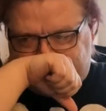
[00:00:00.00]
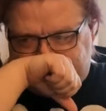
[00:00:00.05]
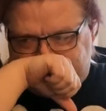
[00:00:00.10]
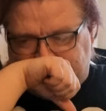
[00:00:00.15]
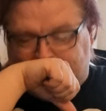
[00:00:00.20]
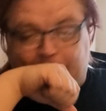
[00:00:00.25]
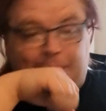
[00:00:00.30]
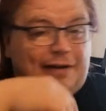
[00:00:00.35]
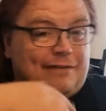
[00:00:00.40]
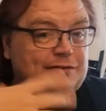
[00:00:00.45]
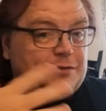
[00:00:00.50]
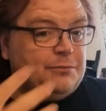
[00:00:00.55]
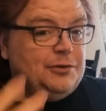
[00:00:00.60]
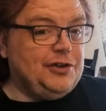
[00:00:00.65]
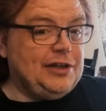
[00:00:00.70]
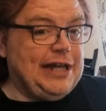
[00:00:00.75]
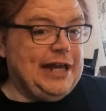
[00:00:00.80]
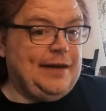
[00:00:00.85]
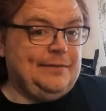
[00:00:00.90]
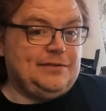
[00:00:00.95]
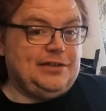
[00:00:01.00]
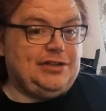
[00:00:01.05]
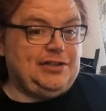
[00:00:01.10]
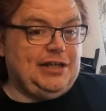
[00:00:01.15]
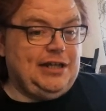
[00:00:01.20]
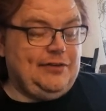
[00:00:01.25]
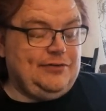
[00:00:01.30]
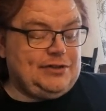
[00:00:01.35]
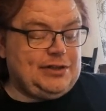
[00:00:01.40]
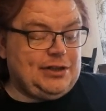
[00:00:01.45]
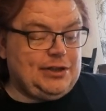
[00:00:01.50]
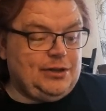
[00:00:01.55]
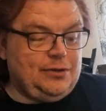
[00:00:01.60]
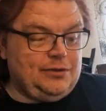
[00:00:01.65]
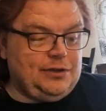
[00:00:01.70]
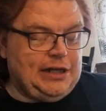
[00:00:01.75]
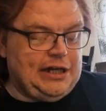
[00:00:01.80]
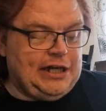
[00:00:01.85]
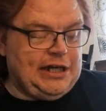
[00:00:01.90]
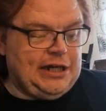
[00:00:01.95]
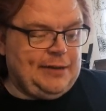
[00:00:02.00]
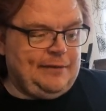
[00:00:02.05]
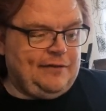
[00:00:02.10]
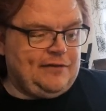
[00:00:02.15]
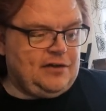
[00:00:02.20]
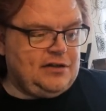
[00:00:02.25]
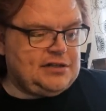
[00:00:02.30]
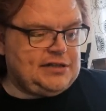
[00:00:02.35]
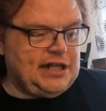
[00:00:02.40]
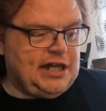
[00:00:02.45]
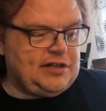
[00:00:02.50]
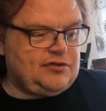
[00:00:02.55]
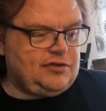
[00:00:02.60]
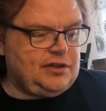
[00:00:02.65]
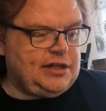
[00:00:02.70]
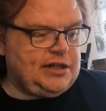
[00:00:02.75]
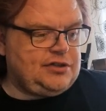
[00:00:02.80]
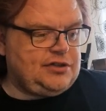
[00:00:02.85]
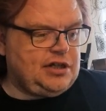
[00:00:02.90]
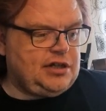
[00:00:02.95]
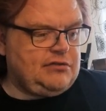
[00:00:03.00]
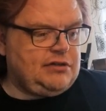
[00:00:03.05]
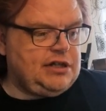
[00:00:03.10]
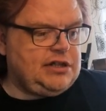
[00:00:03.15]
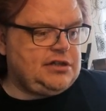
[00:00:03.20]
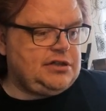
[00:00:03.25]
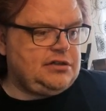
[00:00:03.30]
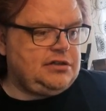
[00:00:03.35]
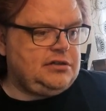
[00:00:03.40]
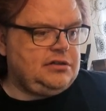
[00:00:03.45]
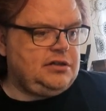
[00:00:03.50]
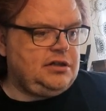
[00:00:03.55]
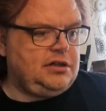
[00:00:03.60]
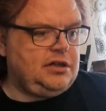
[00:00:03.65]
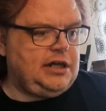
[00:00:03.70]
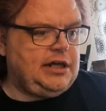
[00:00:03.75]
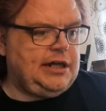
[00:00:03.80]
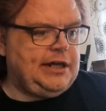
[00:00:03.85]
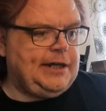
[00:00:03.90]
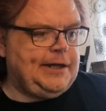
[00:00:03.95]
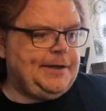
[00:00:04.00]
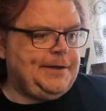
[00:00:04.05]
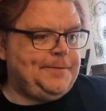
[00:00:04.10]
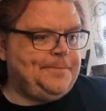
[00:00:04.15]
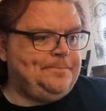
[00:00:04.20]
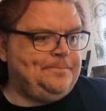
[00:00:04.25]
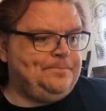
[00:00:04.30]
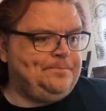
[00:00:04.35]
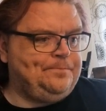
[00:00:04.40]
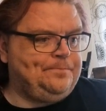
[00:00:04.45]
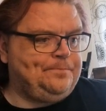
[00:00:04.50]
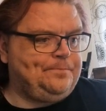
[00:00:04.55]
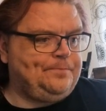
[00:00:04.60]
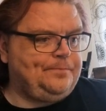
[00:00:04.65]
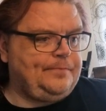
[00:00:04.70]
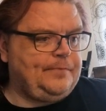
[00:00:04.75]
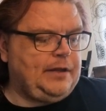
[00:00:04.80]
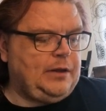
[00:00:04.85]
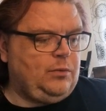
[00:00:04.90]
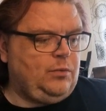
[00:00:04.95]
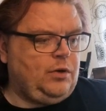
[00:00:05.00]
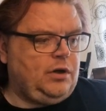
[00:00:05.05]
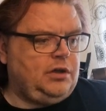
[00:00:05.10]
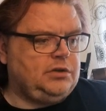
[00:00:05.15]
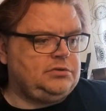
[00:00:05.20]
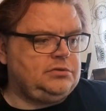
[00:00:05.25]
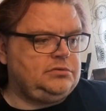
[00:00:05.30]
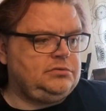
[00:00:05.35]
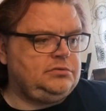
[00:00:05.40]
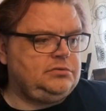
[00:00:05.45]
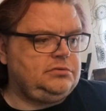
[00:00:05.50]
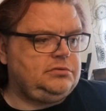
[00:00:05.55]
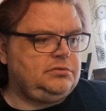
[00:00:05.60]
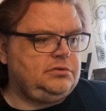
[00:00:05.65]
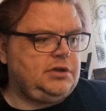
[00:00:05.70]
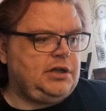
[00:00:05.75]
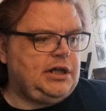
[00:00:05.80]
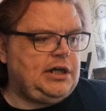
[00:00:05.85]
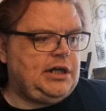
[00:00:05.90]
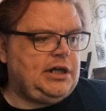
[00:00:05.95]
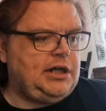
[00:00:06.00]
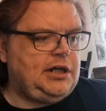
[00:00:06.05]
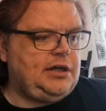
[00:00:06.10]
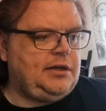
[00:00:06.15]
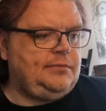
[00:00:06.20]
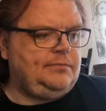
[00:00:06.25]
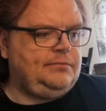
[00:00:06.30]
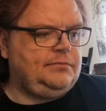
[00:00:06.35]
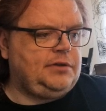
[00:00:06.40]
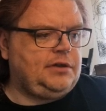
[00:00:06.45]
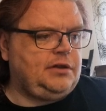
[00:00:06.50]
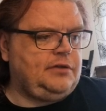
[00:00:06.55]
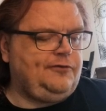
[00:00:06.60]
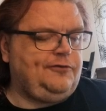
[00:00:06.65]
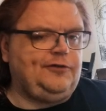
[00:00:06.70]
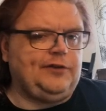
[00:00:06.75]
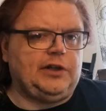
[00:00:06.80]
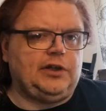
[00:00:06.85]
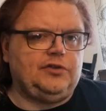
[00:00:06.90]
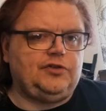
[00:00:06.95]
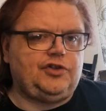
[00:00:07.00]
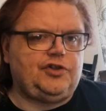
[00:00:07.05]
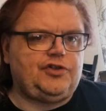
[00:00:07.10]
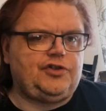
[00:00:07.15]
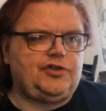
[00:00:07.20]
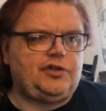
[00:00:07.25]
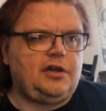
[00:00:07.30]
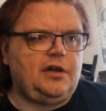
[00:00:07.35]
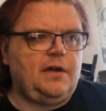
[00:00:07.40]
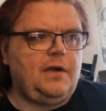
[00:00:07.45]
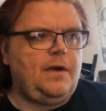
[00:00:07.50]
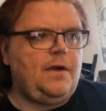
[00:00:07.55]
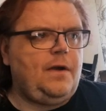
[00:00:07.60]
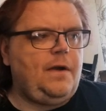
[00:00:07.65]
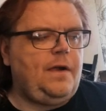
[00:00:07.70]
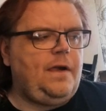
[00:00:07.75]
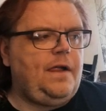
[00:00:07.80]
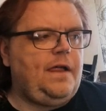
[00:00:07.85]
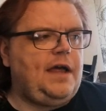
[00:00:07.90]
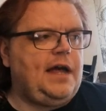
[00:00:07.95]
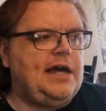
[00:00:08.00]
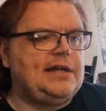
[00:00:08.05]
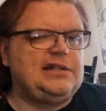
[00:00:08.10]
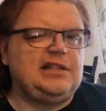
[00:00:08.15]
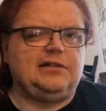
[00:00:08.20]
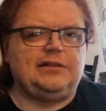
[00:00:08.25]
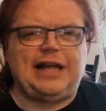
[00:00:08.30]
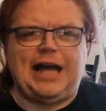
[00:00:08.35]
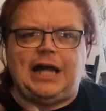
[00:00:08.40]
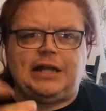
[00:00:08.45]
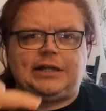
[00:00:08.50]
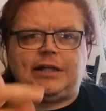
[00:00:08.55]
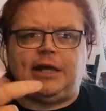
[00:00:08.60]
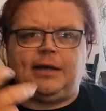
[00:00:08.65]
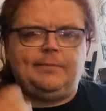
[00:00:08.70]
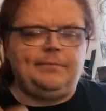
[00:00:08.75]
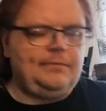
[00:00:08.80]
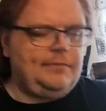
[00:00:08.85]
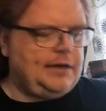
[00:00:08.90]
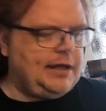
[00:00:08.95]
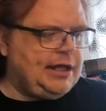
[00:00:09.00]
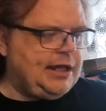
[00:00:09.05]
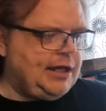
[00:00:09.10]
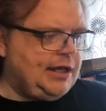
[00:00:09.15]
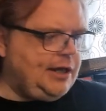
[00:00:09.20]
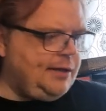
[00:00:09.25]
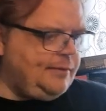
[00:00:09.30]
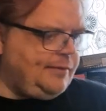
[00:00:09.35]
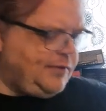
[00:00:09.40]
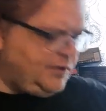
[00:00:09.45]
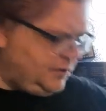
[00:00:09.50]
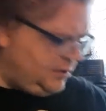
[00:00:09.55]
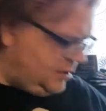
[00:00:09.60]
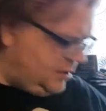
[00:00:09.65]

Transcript: going to have some other games this year too. I've got a Star Trek Next Generation one called Flux. It's a little card game. I've also